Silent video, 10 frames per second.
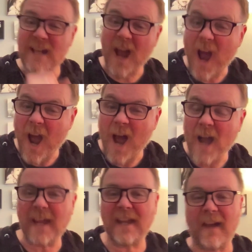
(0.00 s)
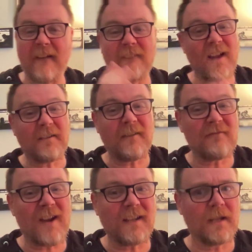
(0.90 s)
Would they say, oh, he's a nice
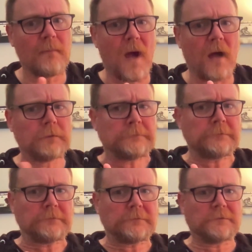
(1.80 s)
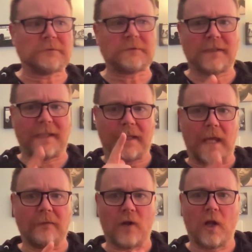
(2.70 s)
guy,
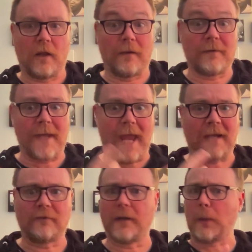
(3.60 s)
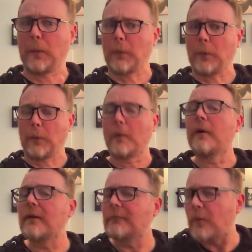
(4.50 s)
but you need to be careful because they
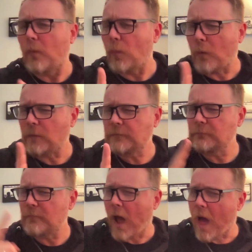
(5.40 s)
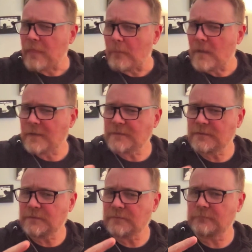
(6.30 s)
get very angry about X,
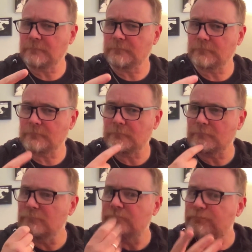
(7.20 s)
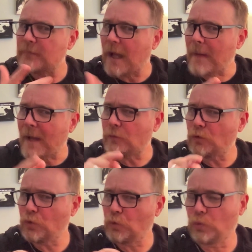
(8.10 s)
Y, and Z? What would that other
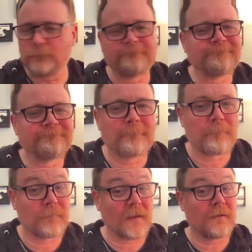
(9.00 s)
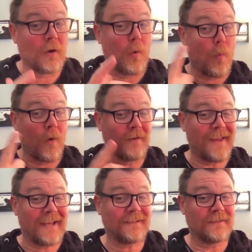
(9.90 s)
person say to
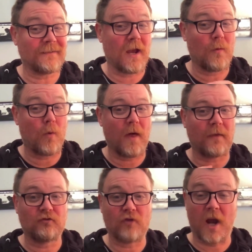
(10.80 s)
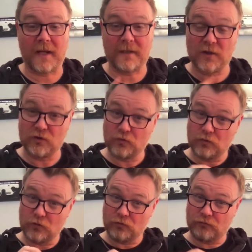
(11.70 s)
describe you?
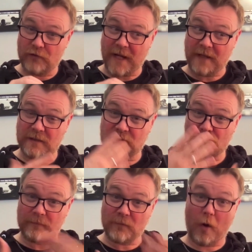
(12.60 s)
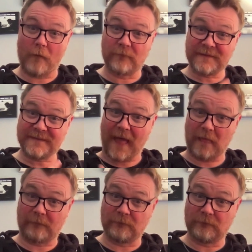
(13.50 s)
And that's an exercise worth
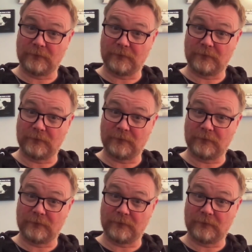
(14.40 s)
trying,